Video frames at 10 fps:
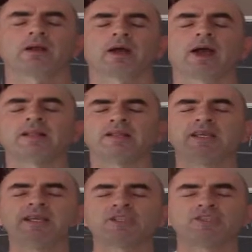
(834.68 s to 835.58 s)
And
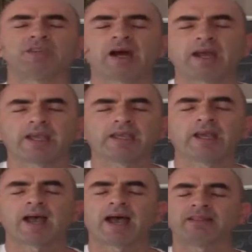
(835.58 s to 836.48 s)
his day
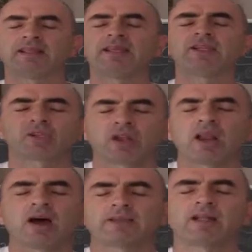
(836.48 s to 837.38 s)
and his
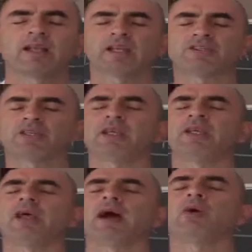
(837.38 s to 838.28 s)
light is
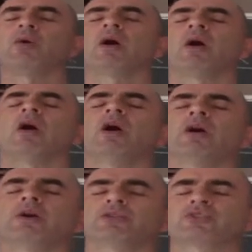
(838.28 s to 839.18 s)
in our
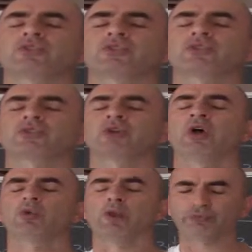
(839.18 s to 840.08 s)
hearts.
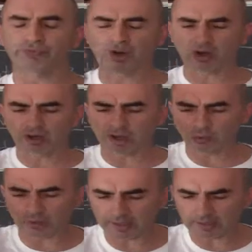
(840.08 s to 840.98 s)
We
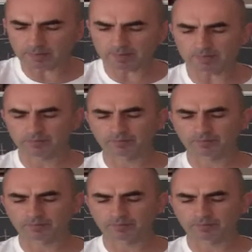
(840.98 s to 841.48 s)
follow him.